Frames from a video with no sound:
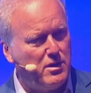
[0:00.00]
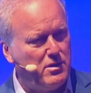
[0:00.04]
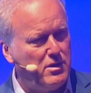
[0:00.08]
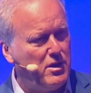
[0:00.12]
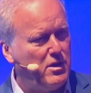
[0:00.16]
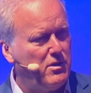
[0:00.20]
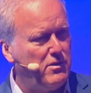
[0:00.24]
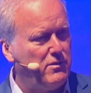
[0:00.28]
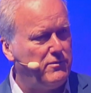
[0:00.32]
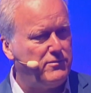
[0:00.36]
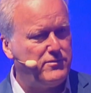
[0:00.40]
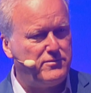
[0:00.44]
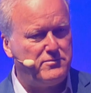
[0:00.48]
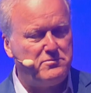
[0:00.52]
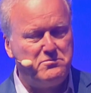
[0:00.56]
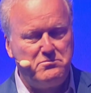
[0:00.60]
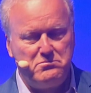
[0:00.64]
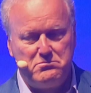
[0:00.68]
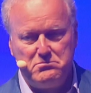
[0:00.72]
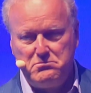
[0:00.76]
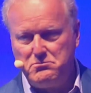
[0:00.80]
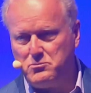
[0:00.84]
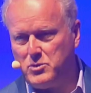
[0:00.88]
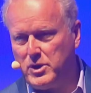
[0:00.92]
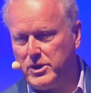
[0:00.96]
of
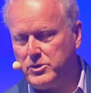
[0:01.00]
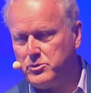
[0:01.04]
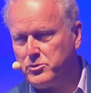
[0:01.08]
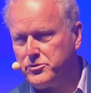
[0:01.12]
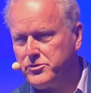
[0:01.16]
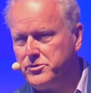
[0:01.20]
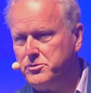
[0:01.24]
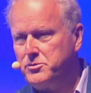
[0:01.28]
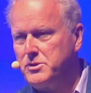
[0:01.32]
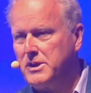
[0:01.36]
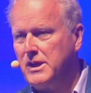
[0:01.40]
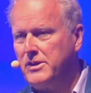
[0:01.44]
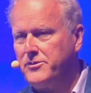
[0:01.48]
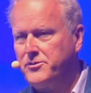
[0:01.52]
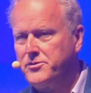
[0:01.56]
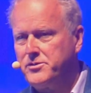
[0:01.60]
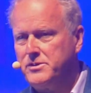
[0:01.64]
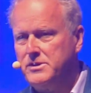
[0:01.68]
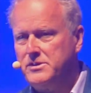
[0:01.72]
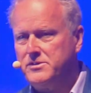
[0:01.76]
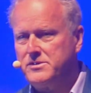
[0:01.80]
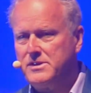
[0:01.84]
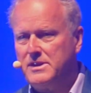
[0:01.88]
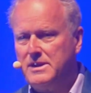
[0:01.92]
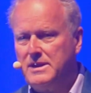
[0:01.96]
one or two
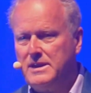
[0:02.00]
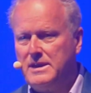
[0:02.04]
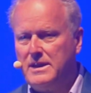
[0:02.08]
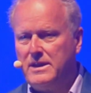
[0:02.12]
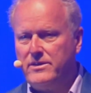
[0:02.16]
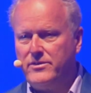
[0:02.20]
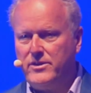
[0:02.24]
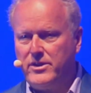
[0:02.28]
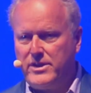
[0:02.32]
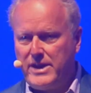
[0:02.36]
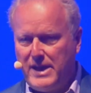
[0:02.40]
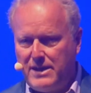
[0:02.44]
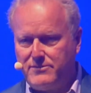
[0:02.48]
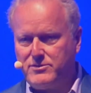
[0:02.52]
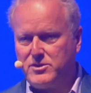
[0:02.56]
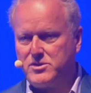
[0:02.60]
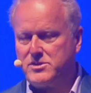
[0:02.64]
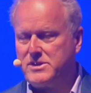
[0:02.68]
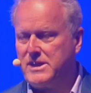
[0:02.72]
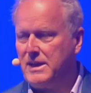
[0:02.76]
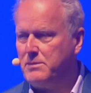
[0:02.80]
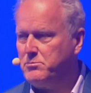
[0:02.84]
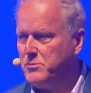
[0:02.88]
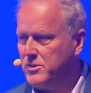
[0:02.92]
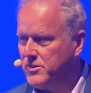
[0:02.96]
countries that have
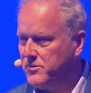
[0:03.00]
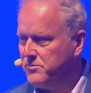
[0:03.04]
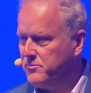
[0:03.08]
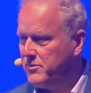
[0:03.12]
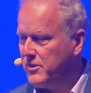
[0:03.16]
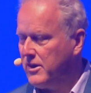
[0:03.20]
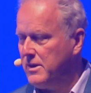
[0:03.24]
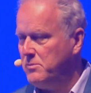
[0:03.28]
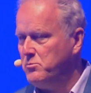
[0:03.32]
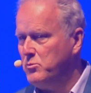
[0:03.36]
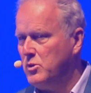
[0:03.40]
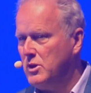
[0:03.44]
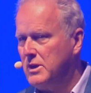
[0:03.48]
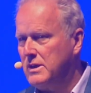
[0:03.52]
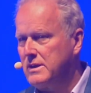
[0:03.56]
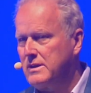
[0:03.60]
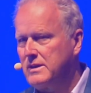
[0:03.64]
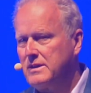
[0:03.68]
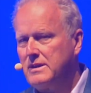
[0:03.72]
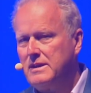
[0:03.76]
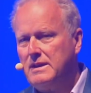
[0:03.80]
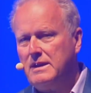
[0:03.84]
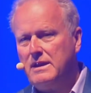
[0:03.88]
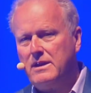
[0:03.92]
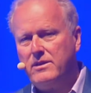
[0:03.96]
established framework,
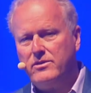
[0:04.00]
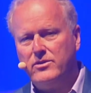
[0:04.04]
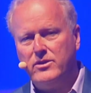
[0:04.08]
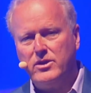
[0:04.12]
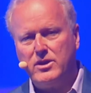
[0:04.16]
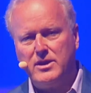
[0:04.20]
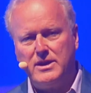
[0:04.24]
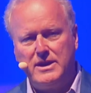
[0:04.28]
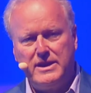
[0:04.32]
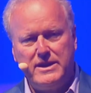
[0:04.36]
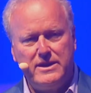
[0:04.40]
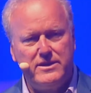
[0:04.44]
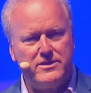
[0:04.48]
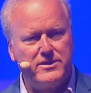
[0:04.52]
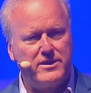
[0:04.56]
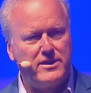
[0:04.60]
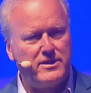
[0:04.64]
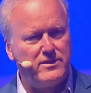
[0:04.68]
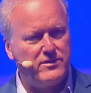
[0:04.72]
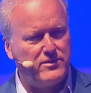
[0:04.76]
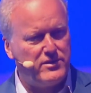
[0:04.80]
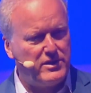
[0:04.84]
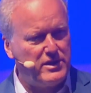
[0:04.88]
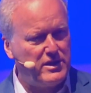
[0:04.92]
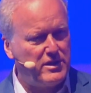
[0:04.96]
that
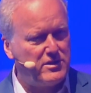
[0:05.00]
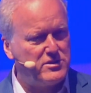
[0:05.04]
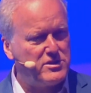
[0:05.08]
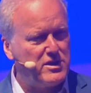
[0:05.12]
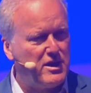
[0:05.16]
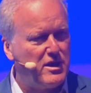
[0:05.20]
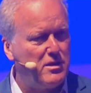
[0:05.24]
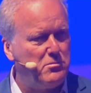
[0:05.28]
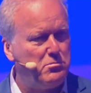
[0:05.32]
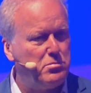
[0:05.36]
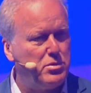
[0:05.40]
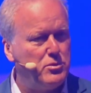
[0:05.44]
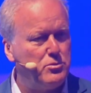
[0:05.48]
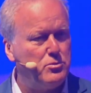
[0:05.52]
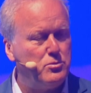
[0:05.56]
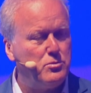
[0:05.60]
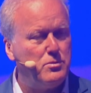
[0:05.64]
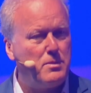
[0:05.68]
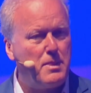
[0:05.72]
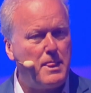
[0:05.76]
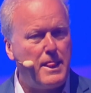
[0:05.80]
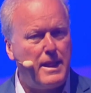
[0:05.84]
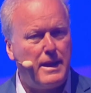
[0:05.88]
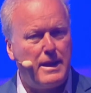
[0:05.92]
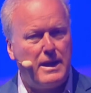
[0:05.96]
leading the example
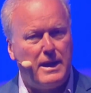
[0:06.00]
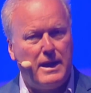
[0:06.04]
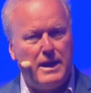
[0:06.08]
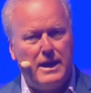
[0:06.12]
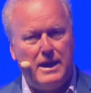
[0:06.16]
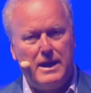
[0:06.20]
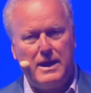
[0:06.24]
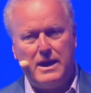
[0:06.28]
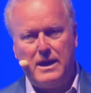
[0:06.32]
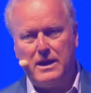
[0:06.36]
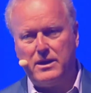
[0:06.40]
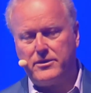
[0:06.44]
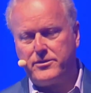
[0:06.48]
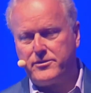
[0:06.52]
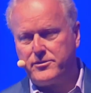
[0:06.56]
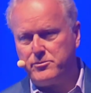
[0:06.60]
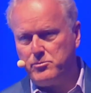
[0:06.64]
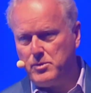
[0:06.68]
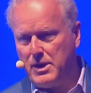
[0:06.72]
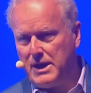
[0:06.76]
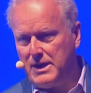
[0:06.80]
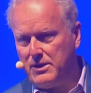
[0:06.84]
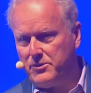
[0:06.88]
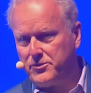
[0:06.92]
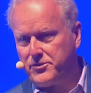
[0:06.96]

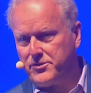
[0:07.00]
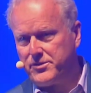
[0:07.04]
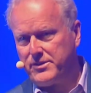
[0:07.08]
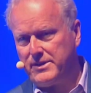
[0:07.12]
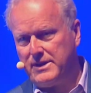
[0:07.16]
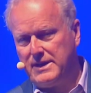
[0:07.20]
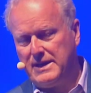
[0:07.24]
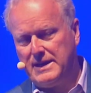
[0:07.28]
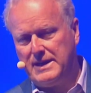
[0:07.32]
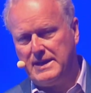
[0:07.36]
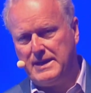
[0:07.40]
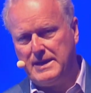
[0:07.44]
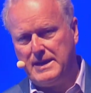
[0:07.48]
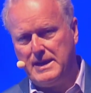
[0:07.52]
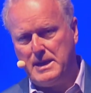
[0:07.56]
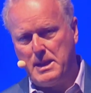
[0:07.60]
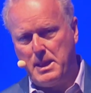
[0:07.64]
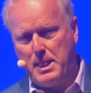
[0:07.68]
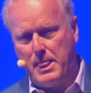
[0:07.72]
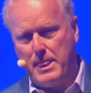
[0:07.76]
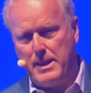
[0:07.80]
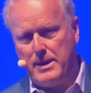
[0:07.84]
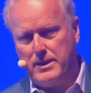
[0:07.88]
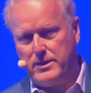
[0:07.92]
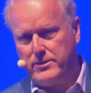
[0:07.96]
throughout
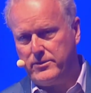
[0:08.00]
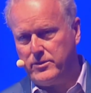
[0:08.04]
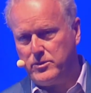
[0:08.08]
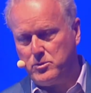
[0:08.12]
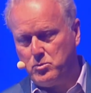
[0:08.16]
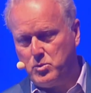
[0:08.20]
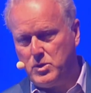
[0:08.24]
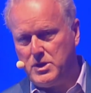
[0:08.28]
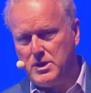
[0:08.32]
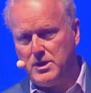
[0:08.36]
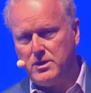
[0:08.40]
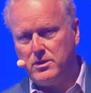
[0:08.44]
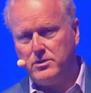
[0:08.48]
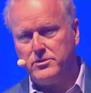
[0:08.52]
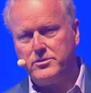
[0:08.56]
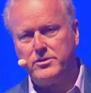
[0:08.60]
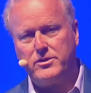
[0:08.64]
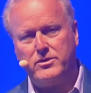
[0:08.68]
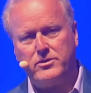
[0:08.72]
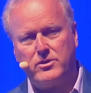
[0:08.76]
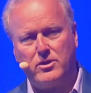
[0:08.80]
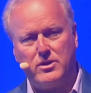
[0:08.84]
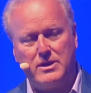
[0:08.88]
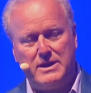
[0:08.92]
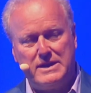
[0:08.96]
the world,
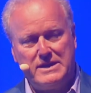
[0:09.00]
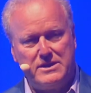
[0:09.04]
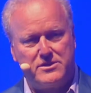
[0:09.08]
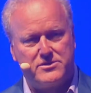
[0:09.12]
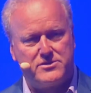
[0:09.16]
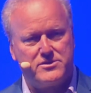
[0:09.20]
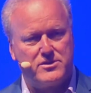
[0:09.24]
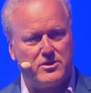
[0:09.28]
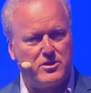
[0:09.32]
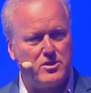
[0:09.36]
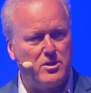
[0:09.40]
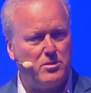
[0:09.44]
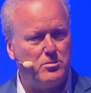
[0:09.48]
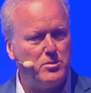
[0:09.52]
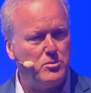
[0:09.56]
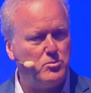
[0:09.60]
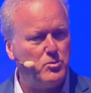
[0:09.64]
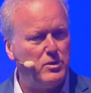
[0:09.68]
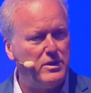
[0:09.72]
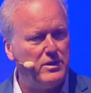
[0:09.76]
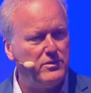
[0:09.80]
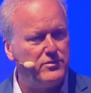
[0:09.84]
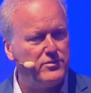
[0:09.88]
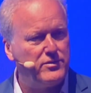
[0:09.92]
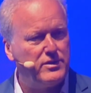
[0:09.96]
not least the
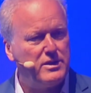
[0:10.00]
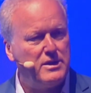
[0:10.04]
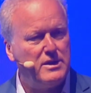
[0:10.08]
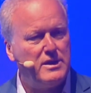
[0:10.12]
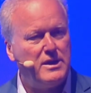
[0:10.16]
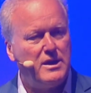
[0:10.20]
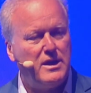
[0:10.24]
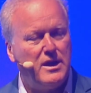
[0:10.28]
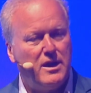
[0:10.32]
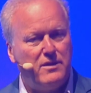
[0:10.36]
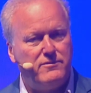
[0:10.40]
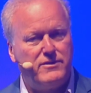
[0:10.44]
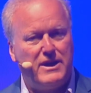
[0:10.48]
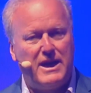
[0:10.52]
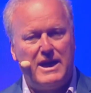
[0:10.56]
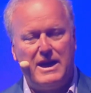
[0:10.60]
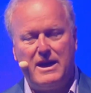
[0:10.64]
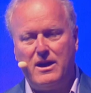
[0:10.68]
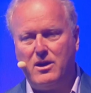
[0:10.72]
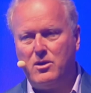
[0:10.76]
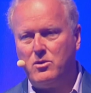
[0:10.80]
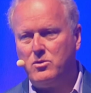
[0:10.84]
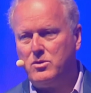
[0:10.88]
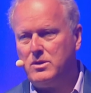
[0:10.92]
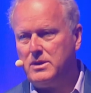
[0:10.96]
Commonwealth, of
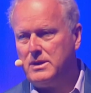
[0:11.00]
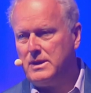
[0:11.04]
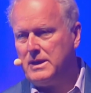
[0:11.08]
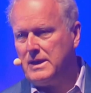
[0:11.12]
how